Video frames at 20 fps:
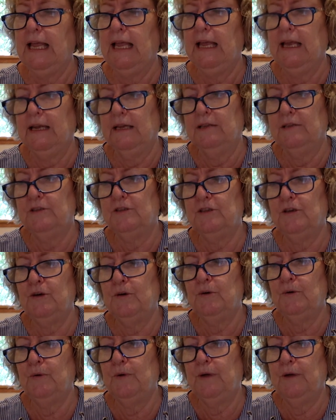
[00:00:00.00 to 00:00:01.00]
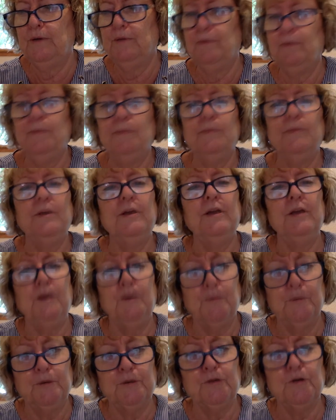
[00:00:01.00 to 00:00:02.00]
And so the
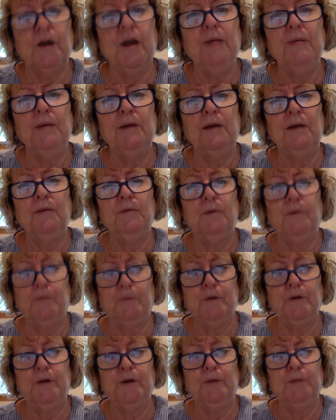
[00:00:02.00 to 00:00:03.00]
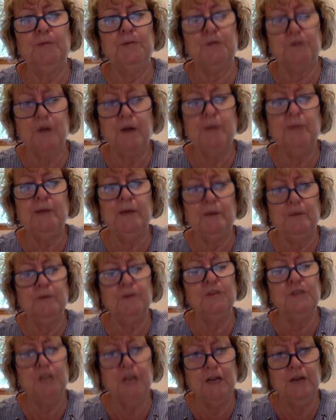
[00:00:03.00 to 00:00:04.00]
e-prescribing, when we're e-prescribing it, we'll
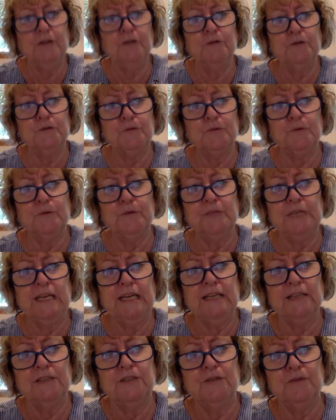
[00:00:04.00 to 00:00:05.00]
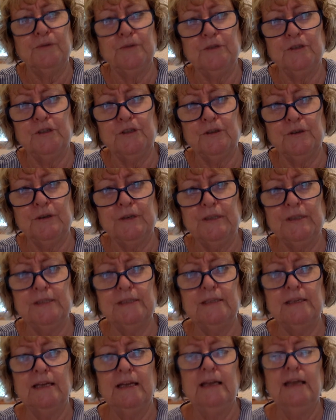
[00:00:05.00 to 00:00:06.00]
check those rules against their
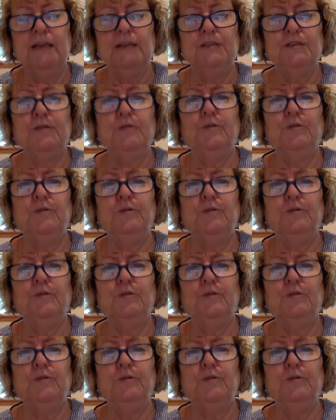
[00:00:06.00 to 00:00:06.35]
insurance so